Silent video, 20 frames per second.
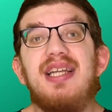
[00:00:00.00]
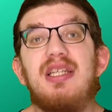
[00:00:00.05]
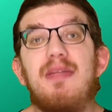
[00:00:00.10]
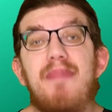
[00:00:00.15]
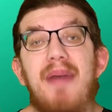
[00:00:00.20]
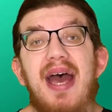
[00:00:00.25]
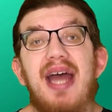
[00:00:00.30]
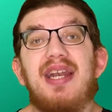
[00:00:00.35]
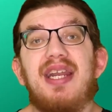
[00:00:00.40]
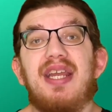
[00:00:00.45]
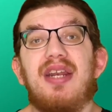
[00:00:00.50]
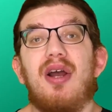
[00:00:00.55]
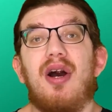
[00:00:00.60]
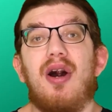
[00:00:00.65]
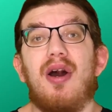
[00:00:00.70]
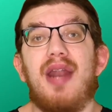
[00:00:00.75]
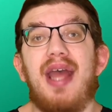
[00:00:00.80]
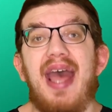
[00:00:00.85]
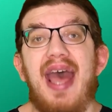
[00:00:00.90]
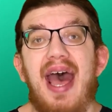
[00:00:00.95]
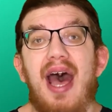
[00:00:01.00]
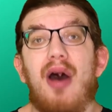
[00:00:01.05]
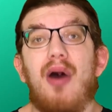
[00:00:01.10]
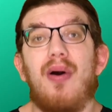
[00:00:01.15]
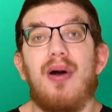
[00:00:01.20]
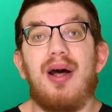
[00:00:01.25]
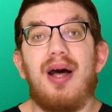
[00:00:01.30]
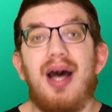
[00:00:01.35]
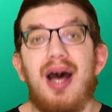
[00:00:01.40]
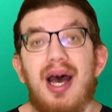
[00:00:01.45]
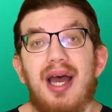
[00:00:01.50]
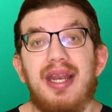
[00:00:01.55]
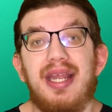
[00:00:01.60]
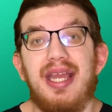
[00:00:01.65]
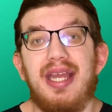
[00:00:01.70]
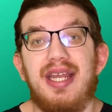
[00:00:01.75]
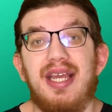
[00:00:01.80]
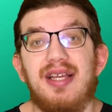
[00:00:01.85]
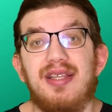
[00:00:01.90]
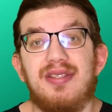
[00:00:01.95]
depending on how hot
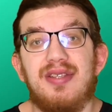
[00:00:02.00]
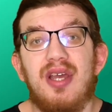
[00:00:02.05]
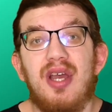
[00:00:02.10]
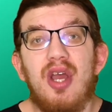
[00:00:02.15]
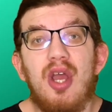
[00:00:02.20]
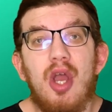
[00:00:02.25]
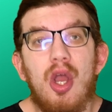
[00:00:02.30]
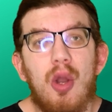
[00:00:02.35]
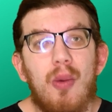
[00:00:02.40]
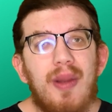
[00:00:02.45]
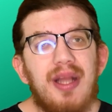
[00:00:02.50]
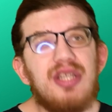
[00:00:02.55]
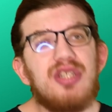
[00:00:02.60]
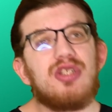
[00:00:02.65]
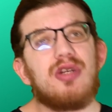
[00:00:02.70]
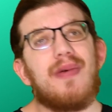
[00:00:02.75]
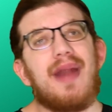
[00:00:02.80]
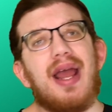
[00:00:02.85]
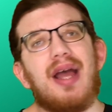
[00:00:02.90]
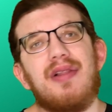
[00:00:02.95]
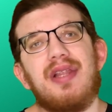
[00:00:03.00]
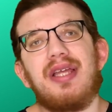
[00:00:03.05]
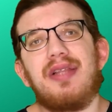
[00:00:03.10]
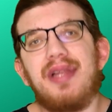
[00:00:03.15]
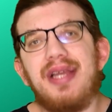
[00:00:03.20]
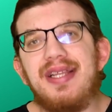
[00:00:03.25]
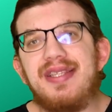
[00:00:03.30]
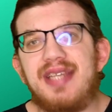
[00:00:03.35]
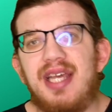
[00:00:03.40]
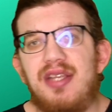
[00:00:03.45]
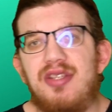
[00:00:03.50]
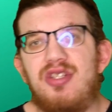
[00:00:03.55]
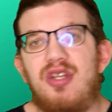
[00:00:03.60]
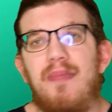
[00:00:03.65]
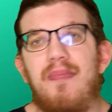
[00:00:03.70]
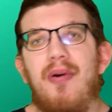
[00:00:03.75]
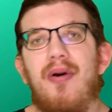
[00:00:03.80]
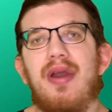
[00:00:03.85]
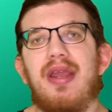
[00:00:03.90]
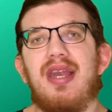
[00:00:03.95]
it is, which directly leads us to
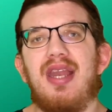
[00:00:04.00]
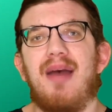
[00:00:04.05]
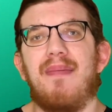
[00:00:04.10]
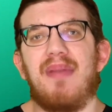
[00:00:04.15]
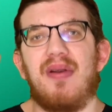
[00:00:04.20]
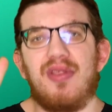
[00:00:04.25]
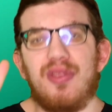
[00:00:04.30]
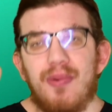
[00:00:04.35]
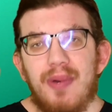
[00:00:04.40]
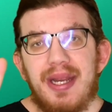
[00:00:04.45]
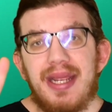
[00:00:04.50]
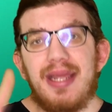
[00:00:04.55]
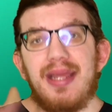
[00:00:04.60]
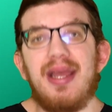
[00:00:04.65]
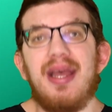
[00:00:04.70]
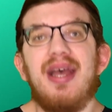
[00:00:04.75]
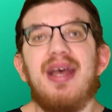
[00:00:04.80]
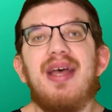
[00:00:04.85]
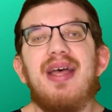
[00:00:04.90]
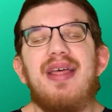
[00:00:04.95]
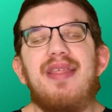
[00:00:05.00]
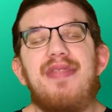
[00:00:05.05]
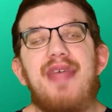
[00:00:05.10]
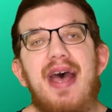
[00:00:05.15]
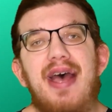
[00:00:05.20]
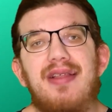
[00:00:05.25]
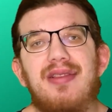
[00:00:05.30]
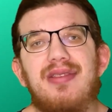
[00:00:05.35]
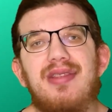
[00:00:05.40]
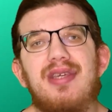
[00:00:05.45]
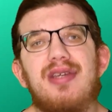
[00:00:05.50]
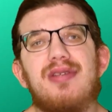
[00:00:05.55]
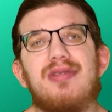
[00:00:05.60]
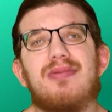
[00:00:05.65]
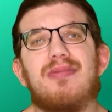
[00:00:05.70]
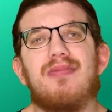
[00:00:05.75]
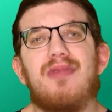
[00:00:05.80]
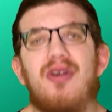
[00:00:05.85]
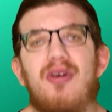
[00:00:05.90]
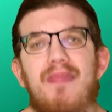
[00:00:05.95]
point number 3, that these
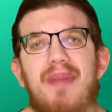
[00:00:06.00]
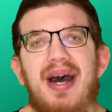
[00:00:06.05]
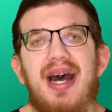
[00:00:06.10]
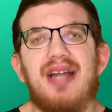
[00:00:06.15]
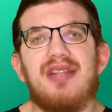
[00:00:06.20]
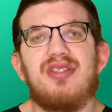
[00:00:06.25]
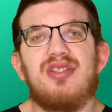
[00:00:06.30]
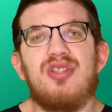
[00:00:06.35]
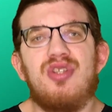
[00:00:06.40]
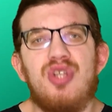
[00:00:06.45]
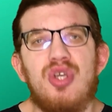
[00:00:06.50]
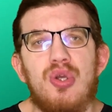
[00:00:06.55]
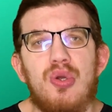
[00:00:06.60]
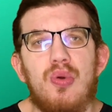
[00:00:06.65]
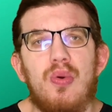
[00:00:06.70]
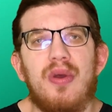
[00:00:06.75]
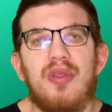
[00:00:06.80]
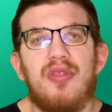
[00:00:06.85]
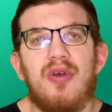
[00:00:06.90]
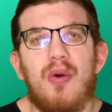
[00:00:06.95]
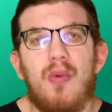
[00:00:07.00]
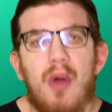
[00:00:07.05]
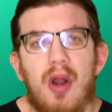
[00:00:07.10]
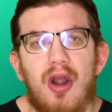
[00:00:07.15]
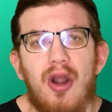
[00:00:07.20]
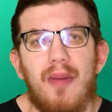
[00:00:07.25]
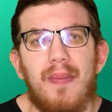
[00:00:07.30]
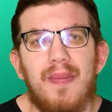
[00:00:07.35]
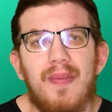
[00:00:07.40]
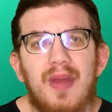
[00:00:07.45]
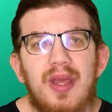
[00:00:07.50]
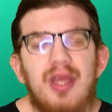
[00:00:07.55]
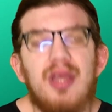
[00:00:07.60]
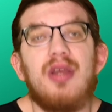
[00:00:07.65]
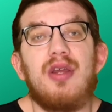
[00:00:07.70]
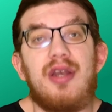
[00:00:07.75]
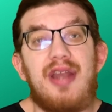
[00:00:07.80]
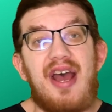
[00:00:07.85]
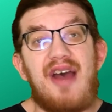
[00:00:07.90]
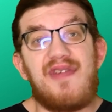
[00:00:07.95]
robots do the worm.
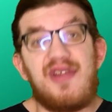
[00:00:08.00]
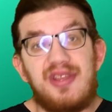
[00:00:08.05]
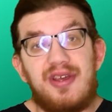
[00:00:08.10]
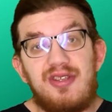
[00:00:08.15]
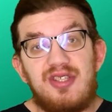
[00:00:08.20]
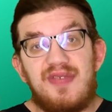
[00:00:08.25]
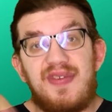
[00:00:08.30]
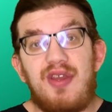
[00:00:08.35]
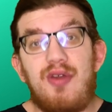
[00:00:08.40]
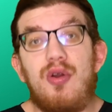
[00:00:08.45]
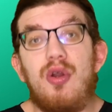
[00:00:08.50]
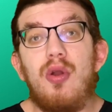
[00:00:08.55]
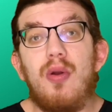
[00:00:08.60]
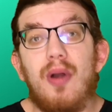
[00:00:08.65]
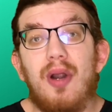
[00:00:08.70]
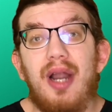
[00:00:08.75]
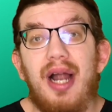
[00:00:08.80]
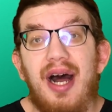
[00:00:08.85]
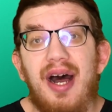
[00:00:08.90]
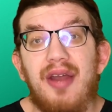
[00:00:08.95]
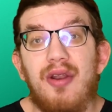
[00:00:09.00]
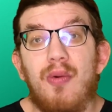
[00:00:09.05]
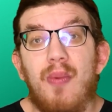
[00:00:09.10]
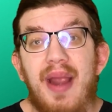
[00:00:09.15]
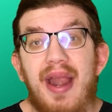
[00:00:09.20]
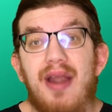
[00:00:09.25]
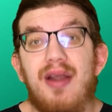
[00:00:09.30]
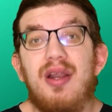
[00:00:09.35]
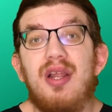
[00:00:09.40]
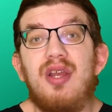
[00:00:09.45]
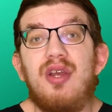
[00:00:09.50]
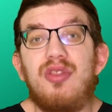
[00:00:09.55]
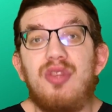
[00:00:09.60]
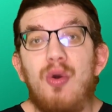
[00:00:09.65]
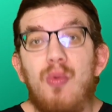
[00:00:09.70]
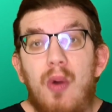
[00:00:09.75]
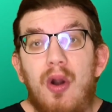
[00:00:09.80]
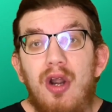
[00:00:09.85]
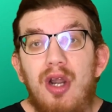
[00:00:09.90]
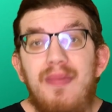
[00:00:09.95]
Now, for those of you who are unaware, the
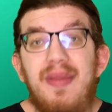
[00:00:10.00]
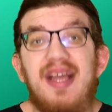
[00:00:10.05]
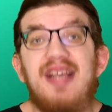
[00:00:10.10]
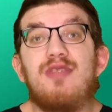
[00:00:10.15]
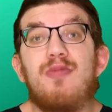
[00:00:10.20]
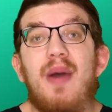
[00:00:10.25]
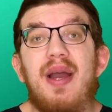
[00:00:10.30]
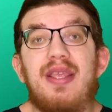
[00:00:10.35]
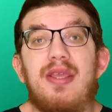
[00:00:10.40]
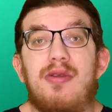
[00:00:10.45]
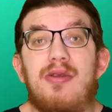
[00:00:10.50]
worm is when